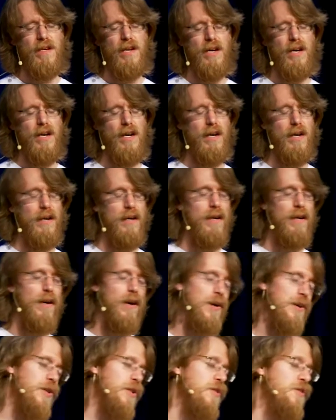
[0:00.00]

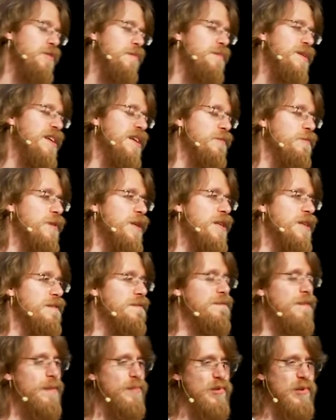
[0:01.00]
our code being really
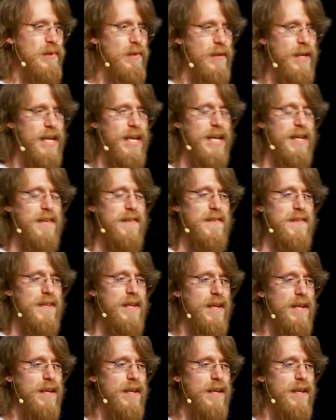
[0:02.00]
ephemeral, and